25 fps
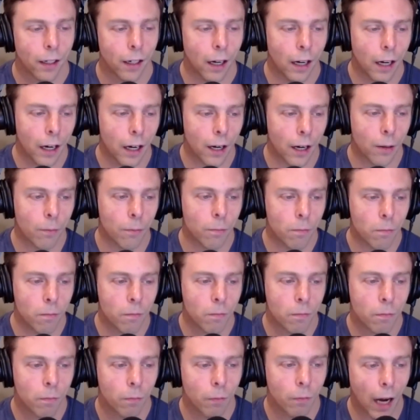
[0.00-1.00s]
um
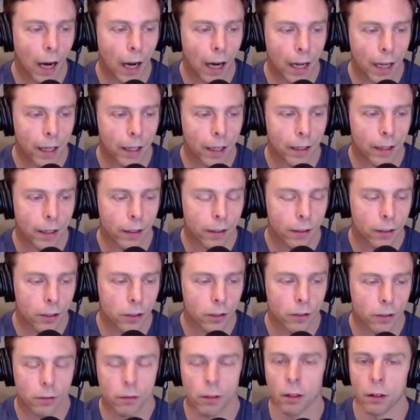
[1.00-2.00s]
i
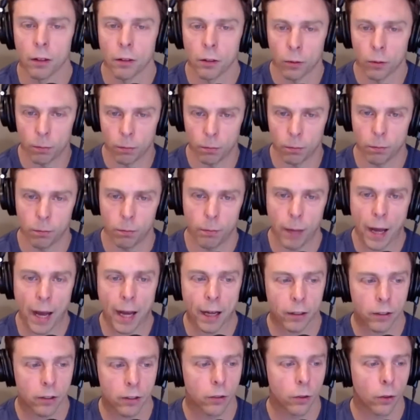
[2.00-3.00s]
just a little
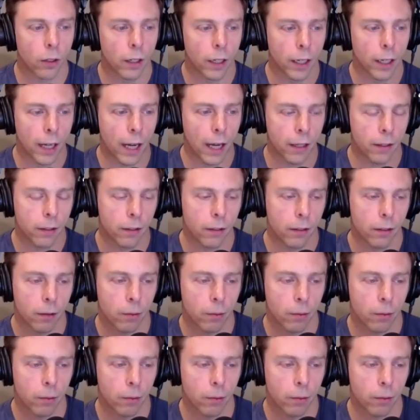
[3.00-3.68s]
backstory i